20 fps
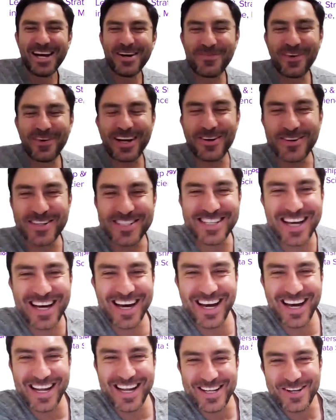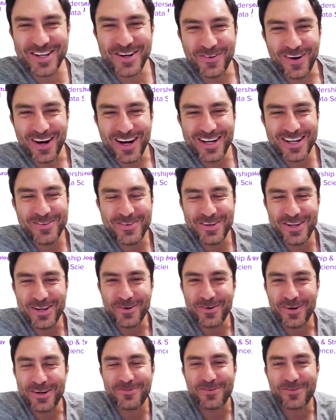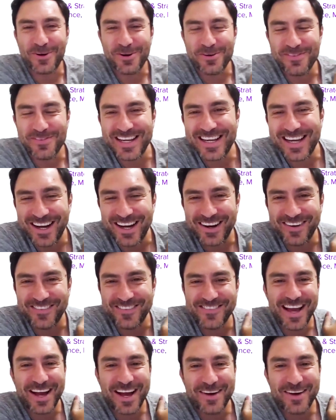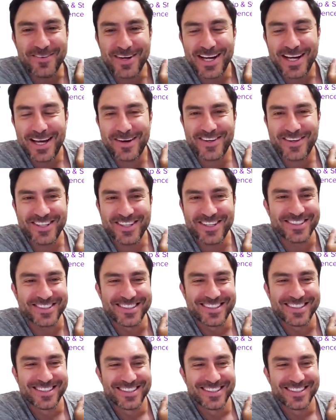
but it was a new one for me. How are you?